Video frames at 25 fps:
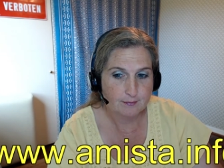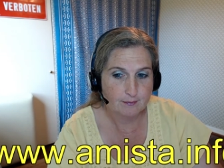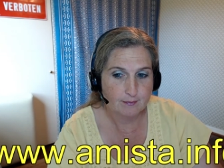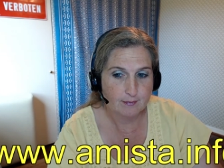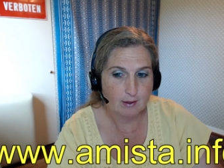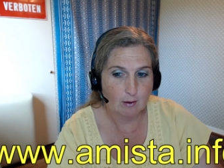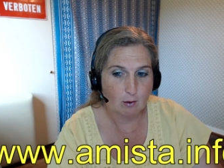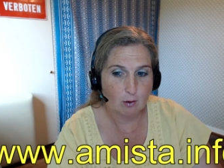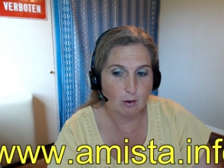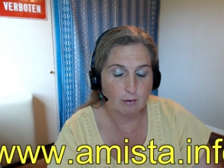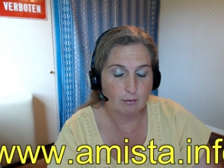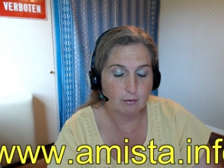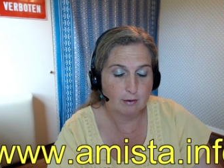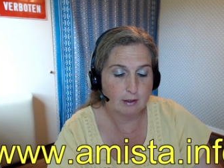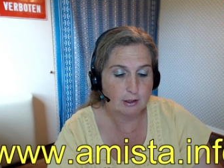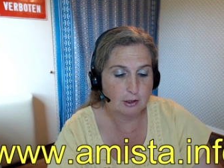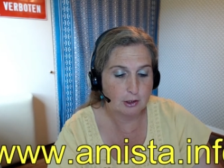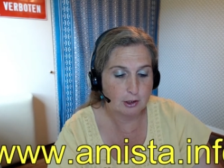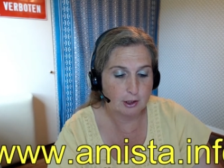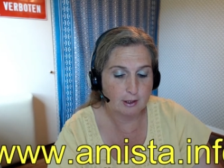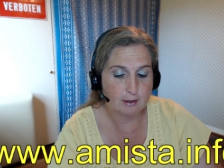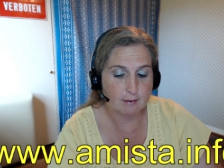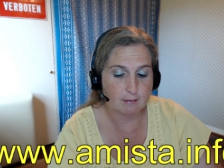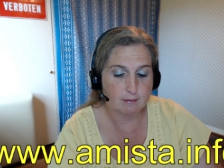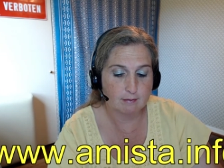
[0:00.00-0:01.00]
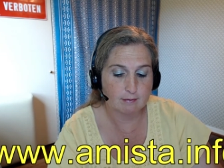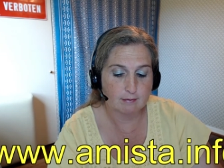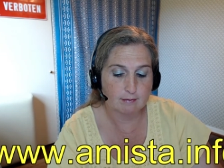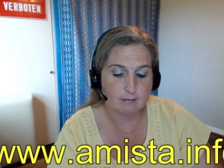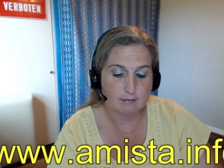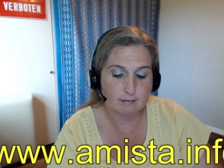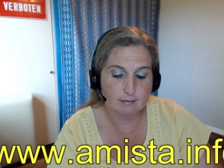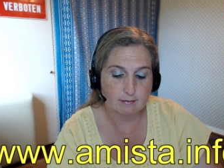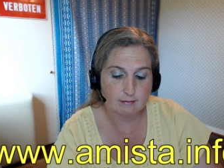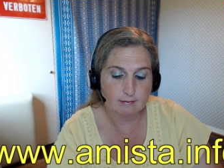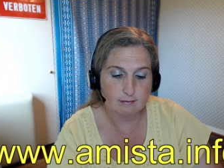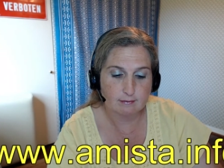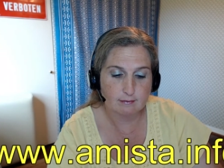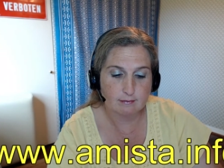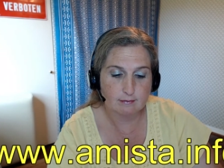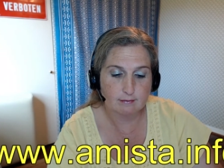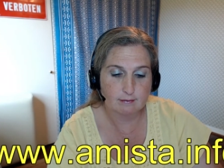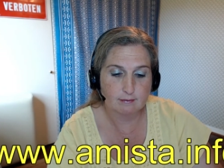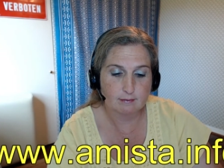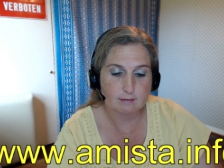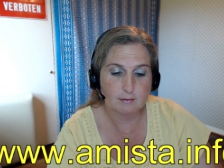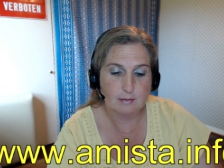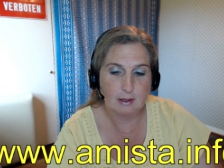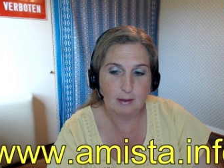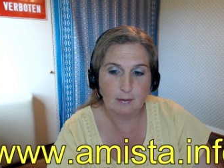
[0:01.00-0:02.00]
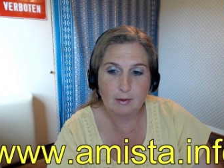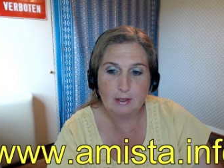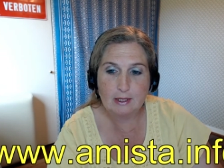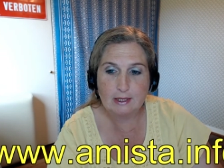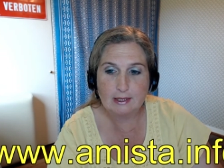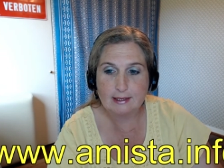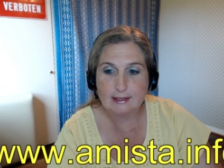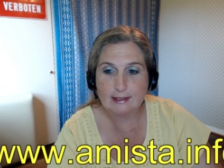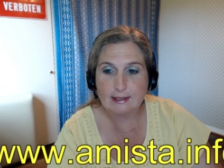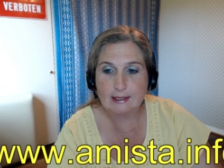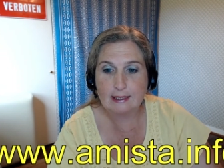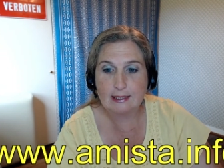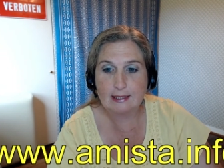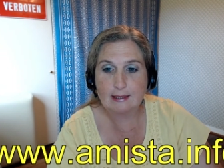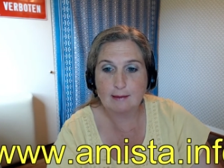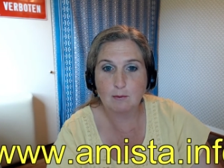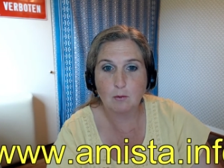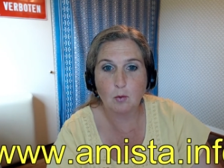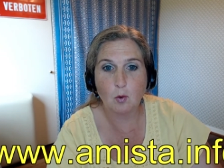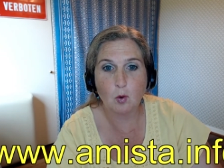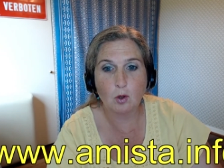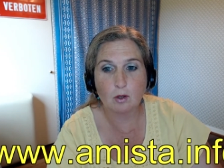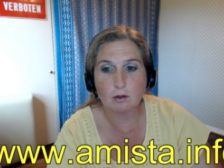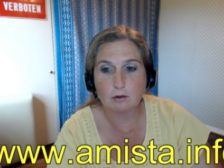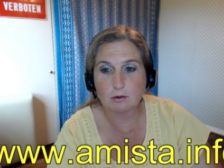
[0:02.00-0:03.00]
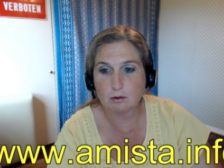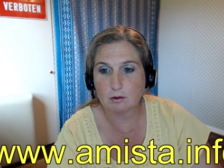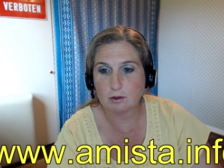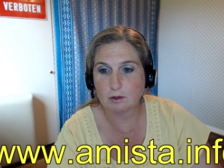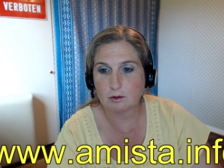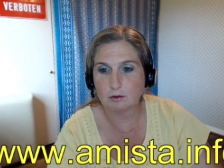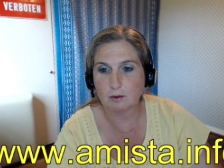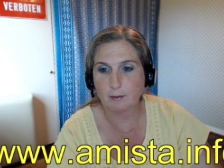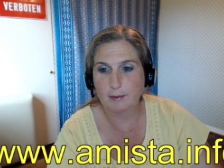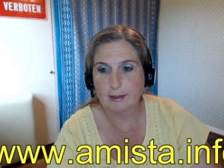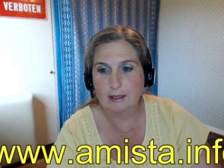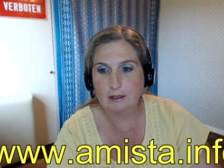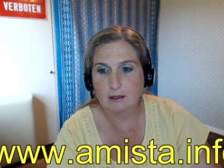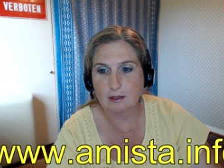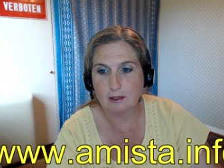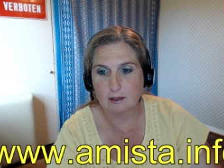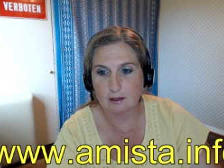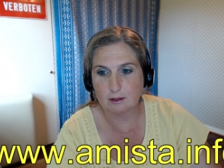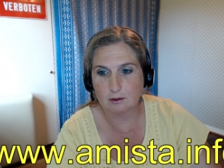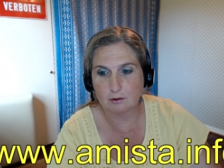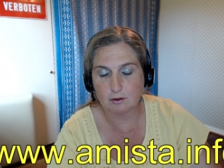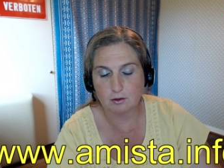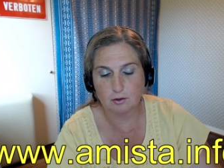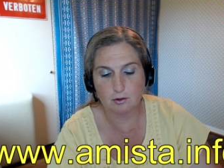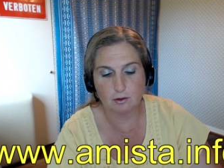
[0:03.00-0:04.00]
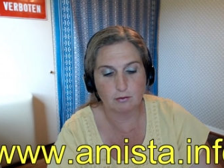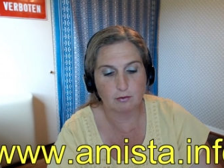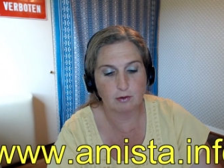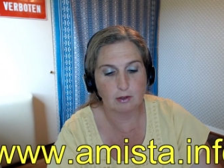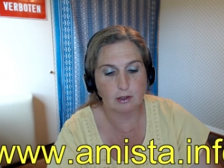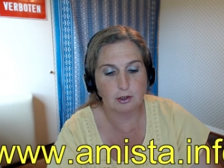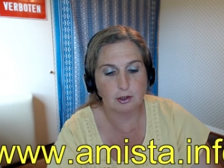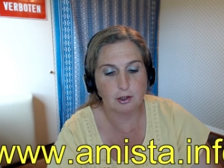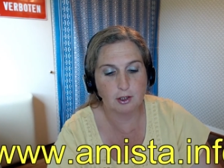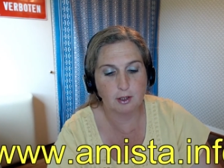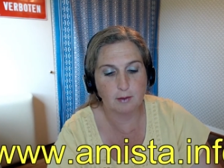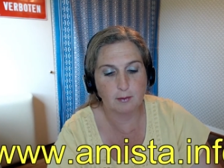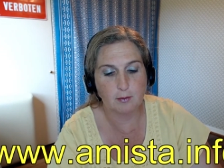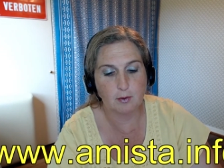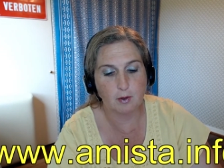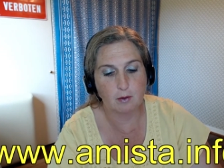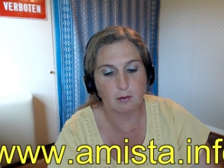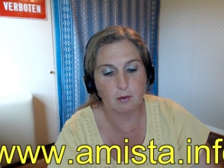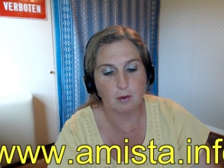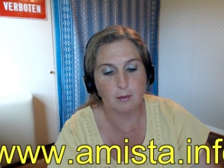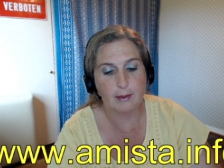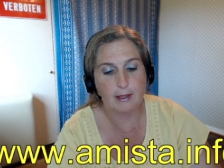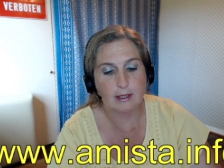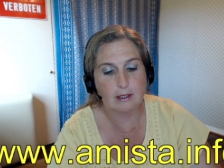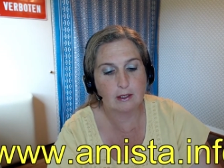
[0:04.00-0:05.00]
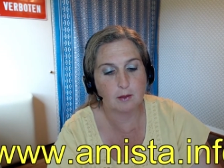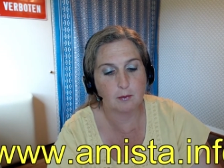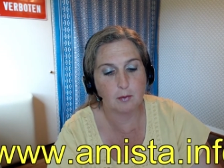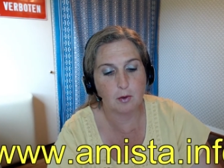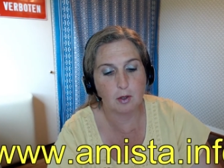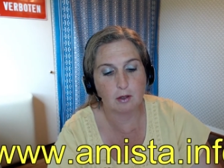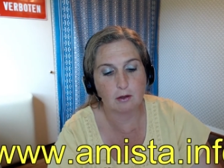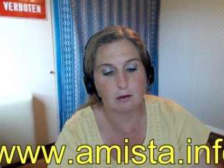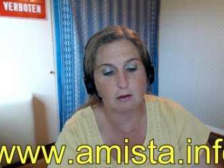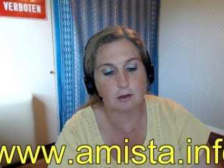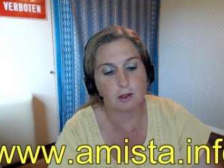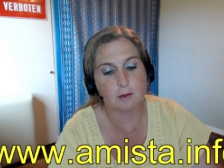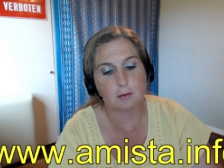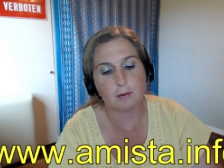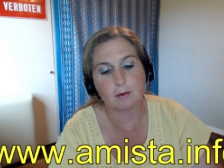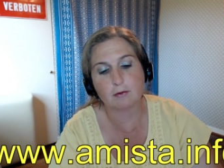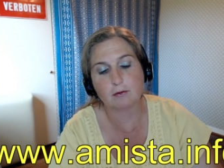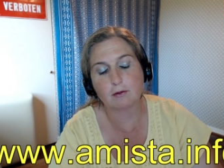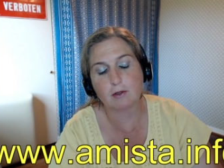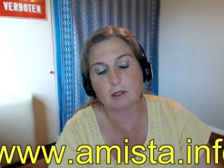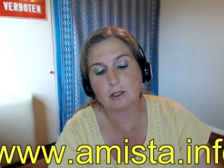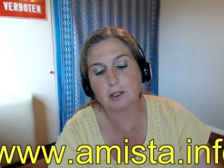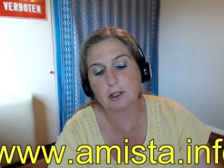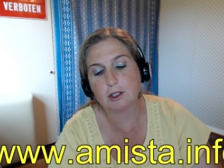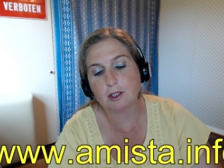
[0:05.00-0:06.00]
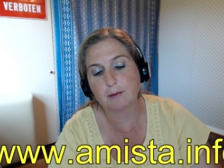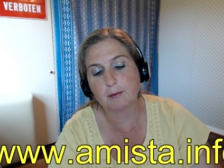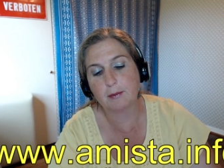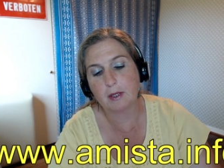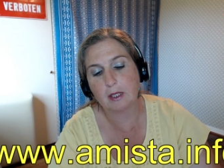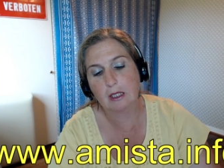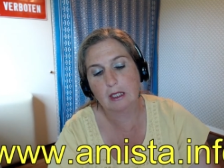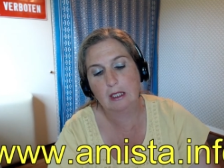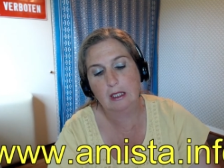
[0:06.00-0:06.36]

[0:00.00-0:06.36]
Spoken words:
or a friendship. I want to lean more towards romantic interest or friendship or romantic partnership or friendship.